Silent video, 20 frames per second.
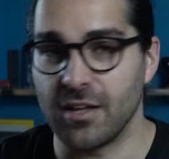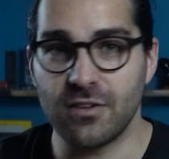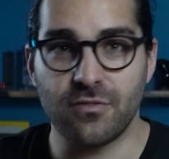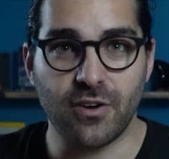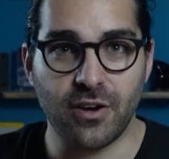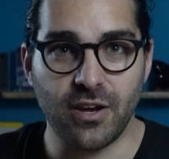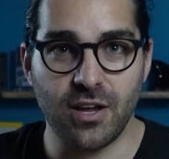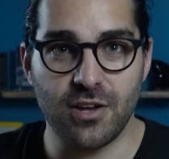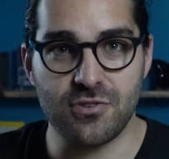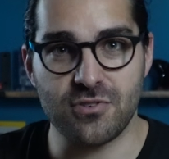That's
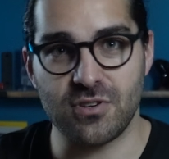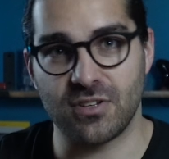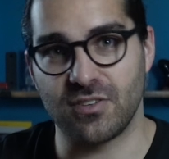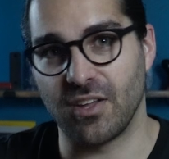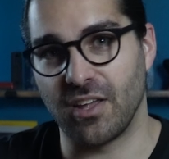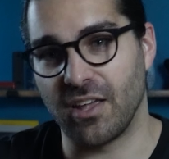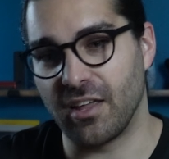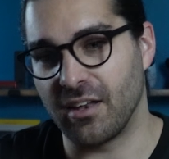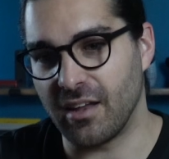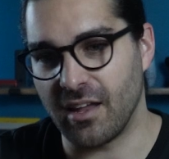very
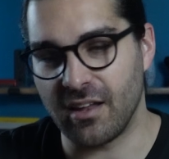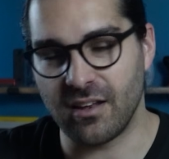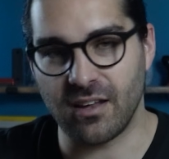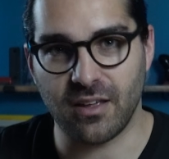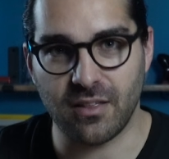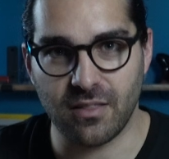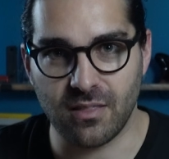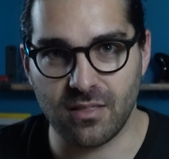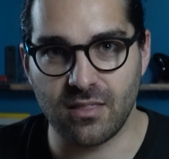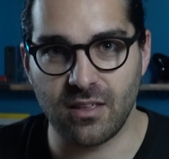interesting. And
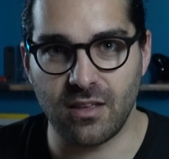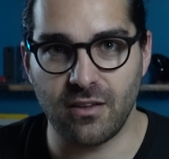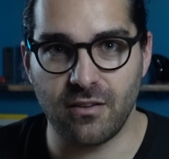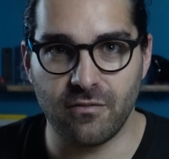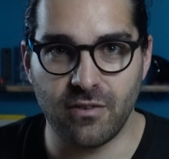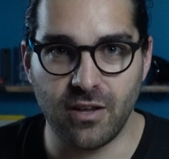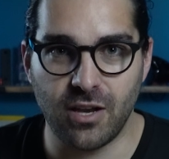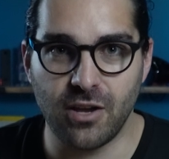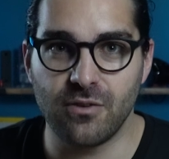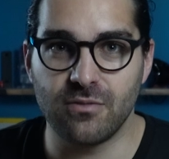like the
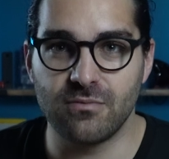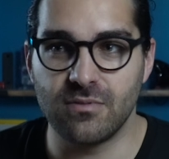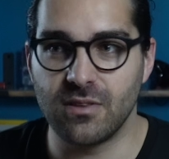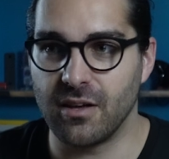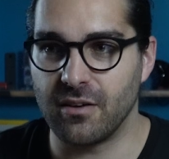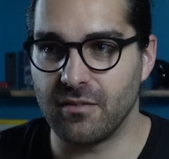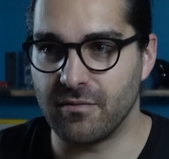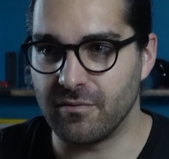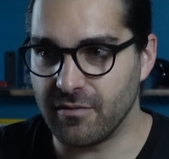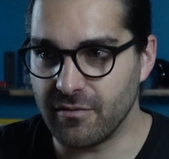
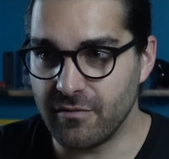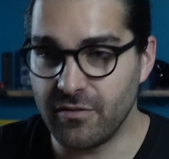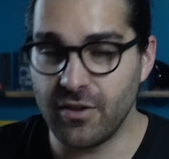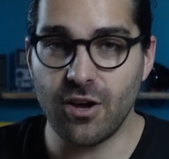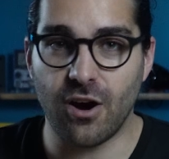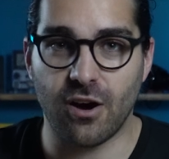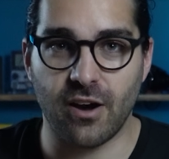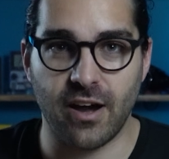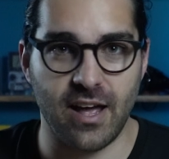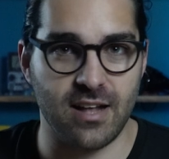
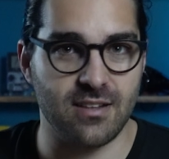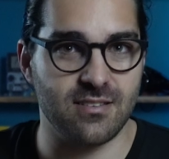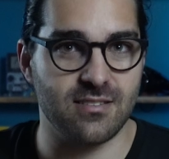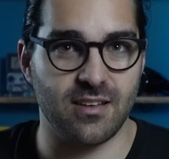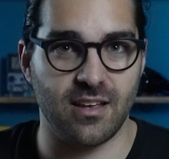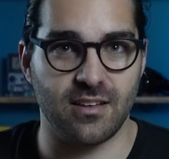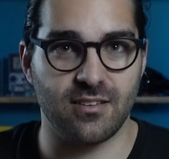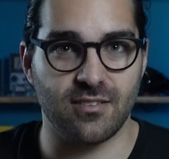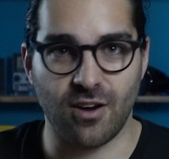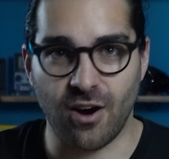VR
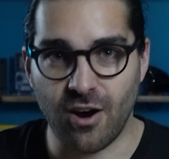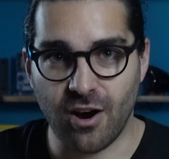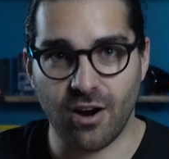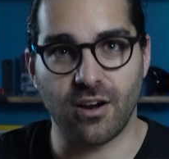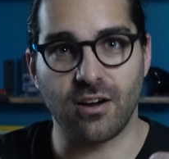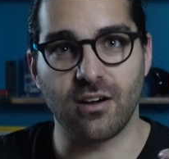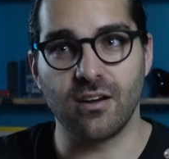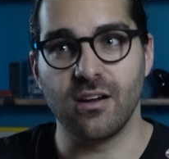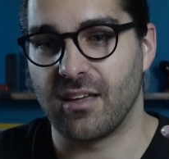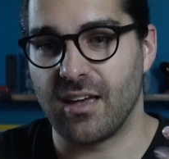headsets
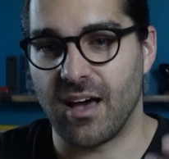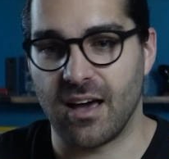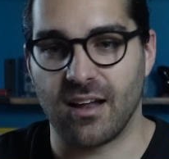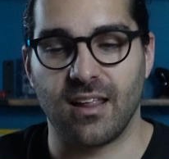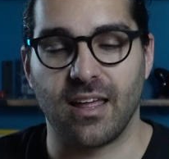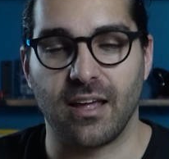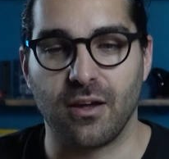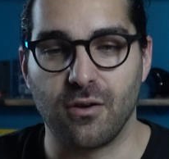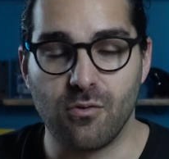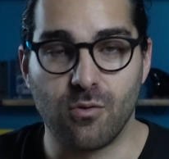are kind of
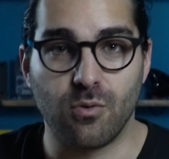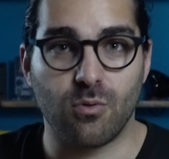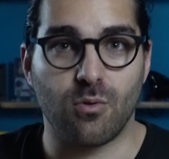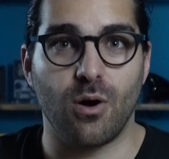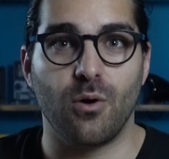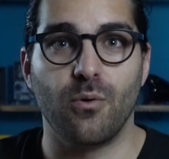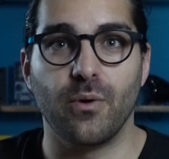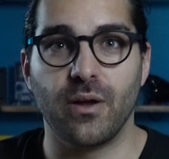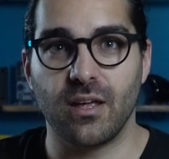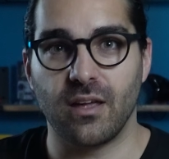like
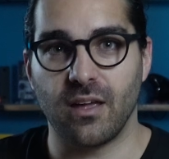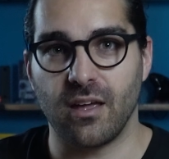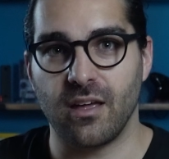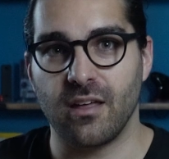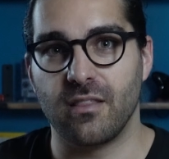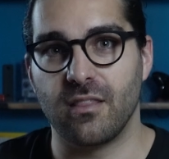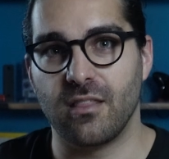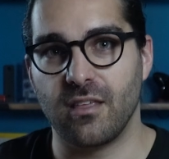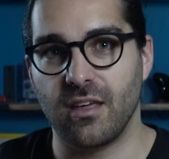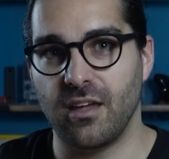growing
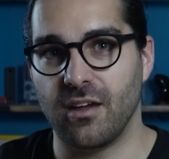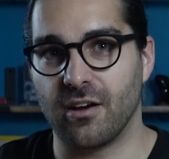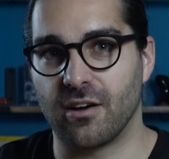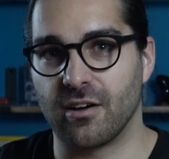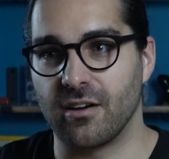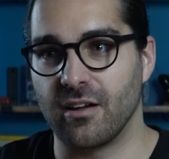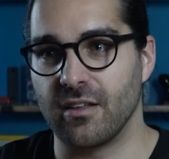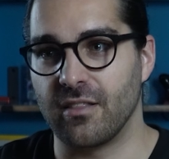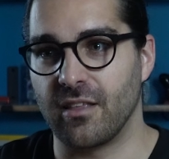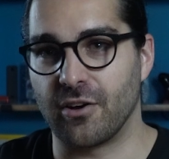in
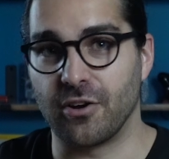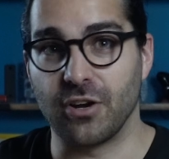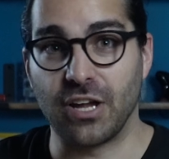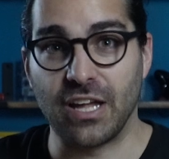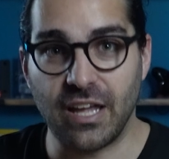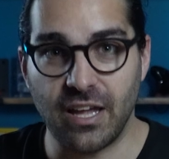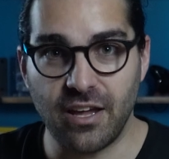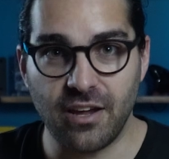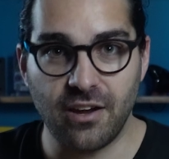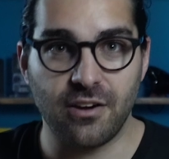their
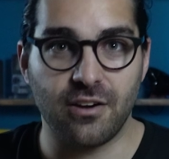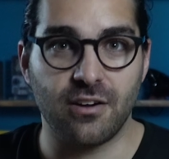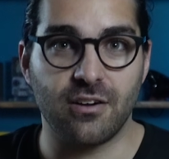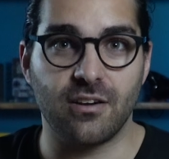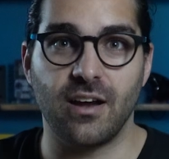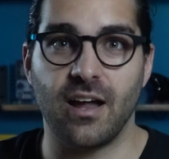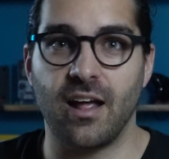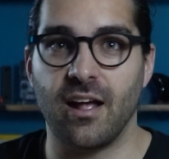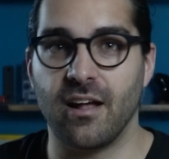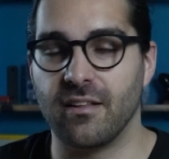
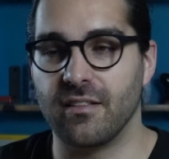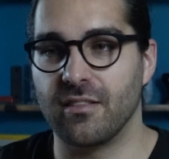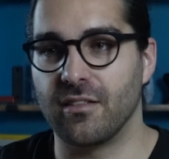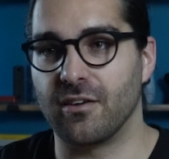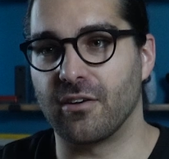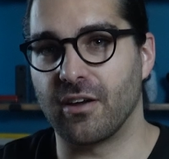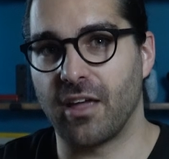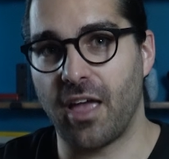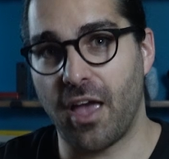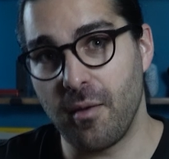gear and
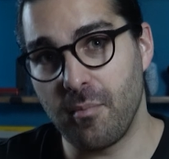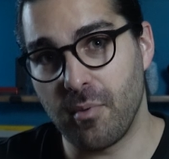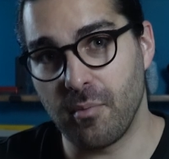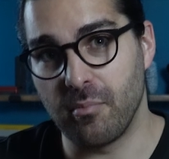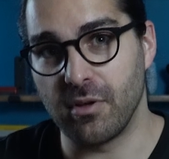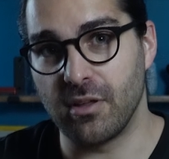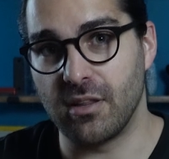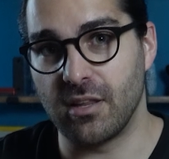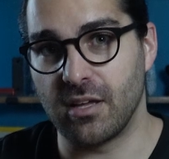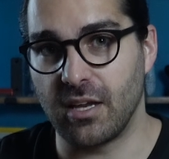their
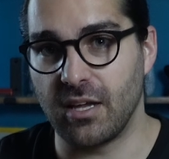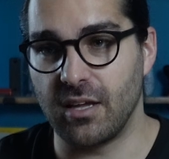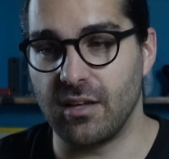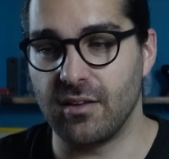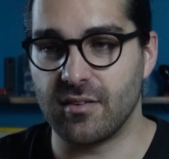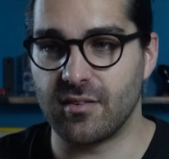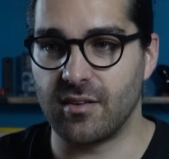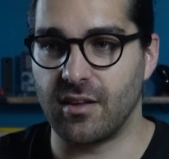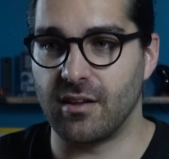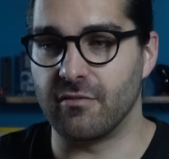
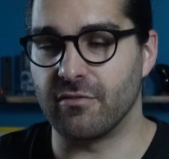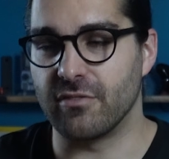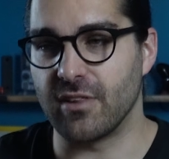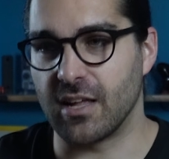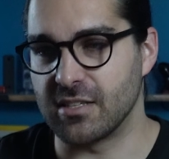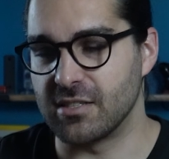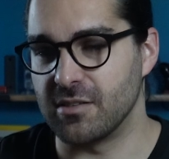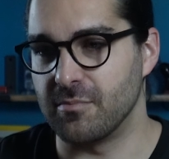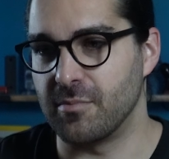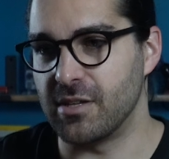capabilities and
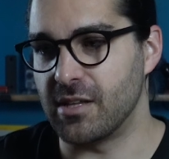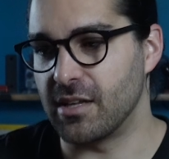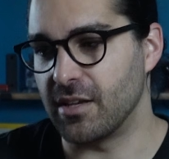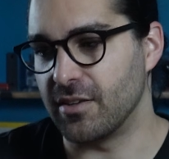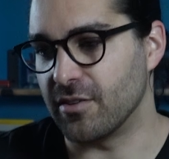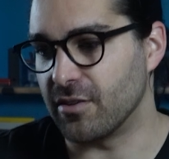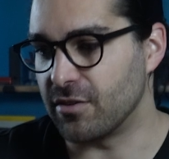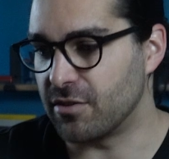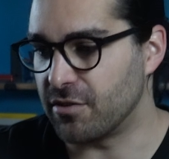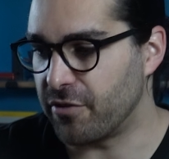flexibility.
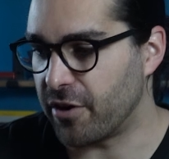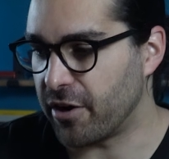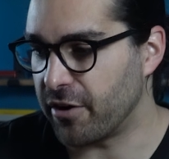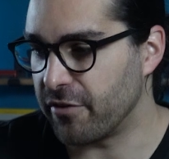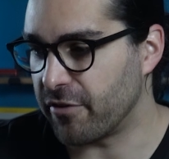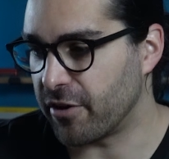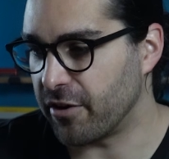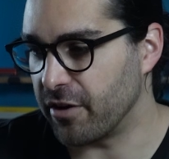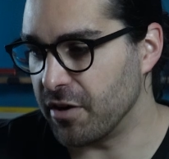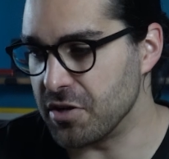So it's very,
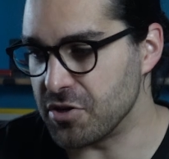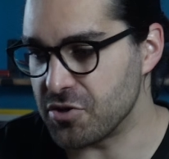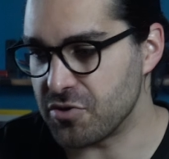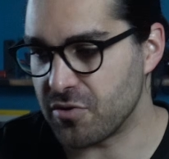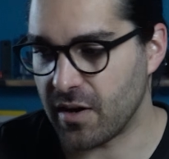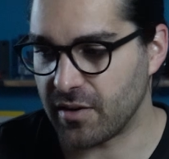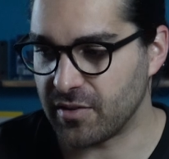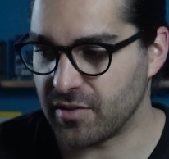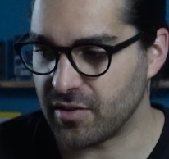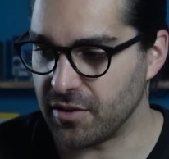very
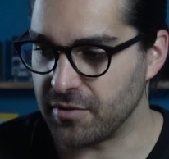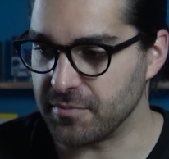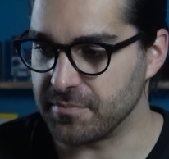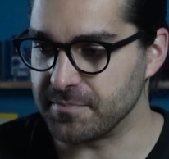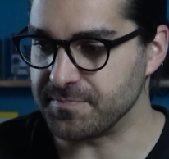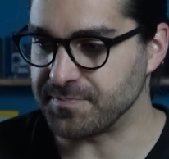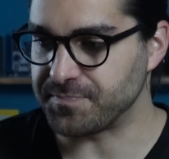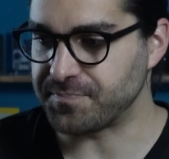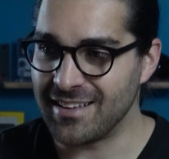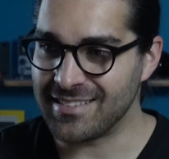interesting.
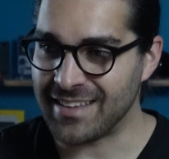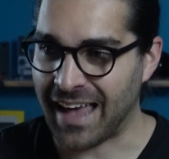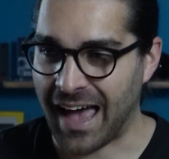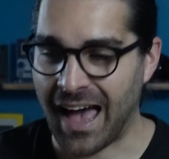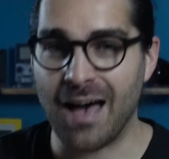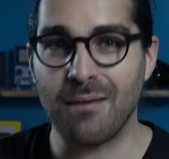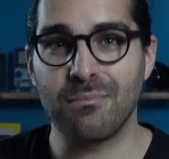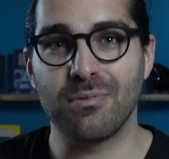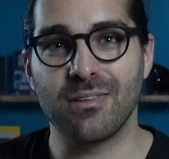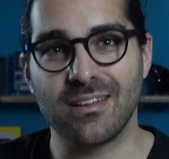
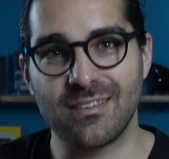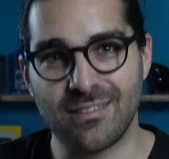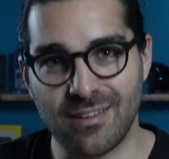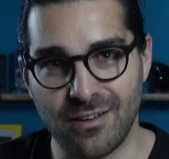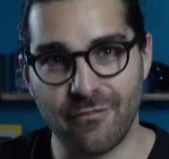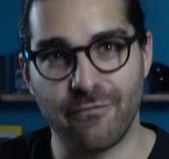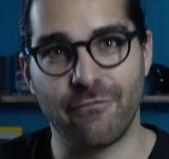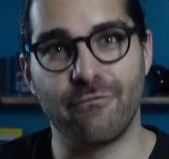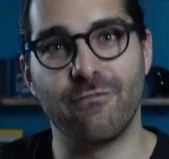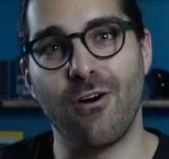Tablets
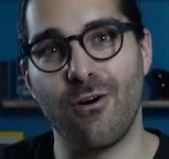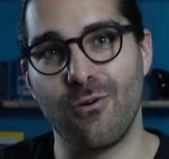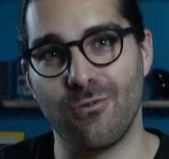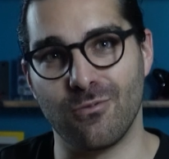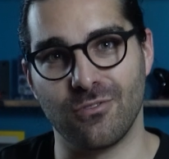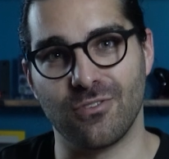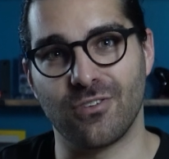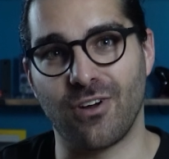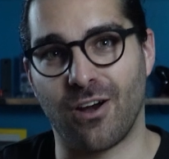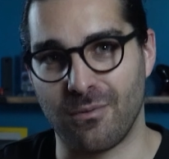and
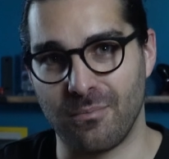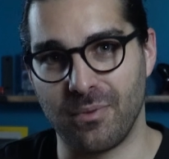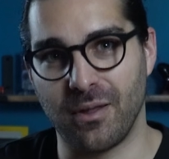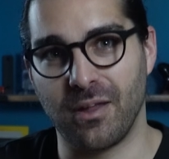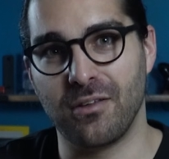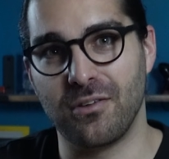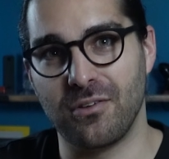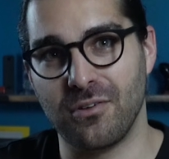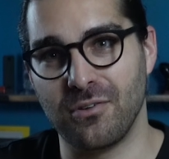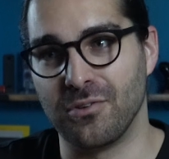phones are
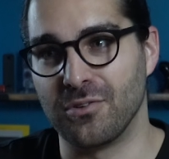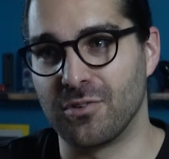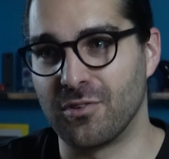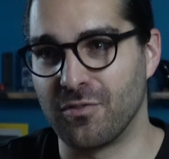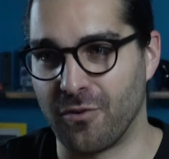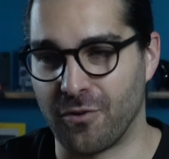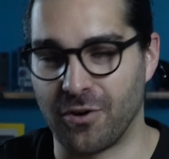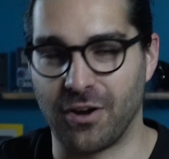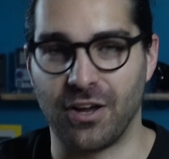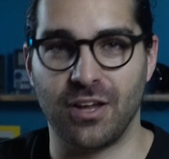being used
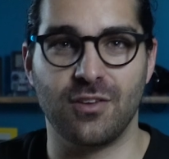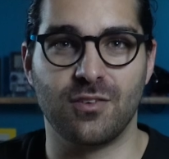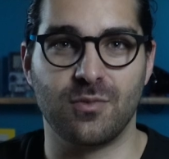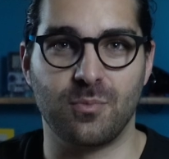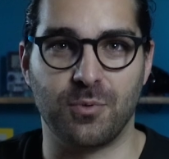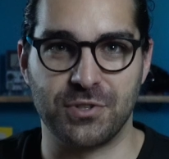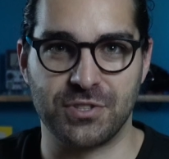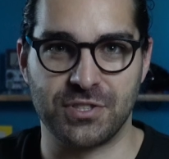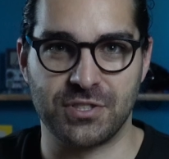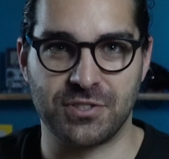for
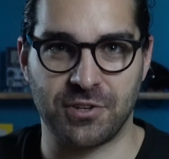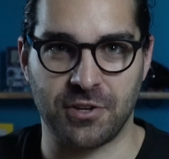esports